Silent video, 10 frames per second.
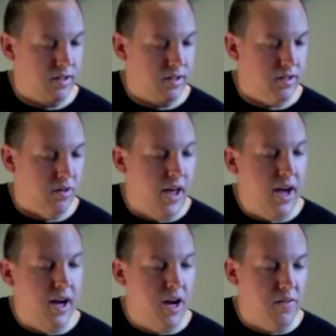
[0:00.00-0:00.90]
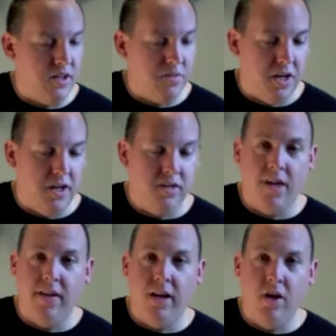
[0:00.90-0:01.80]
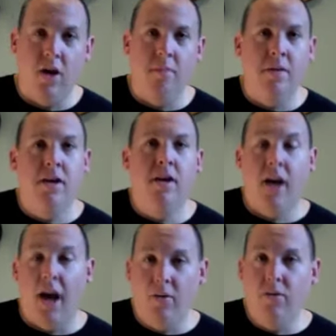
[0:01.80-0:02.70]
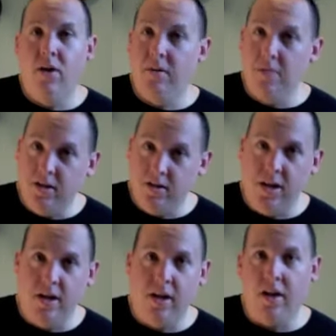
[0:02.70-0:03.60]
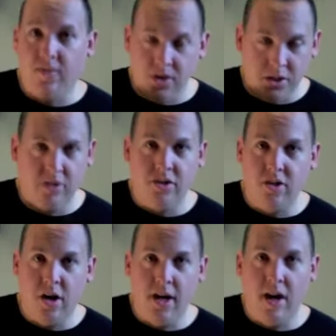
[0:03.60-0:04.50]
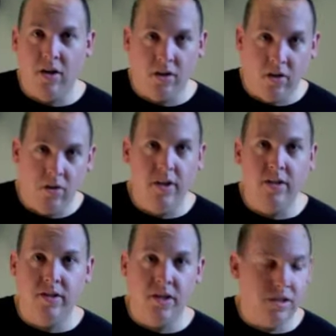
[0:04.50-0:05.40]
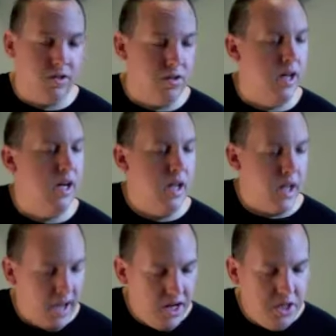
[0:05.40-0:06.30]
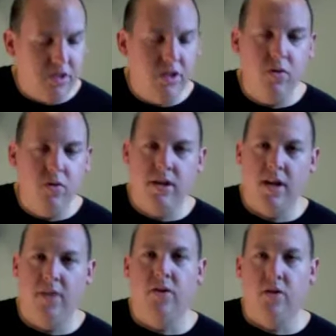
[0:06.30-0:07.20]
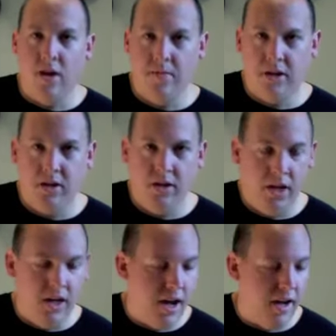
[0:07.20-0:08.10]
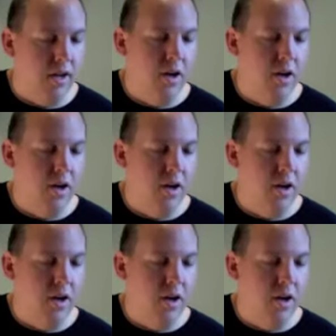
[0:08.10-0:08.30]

So that kind of explains how they go up. I would recommend sitting, if you're just starting out, learning the 6th string, and just doing that a few times and looking at it.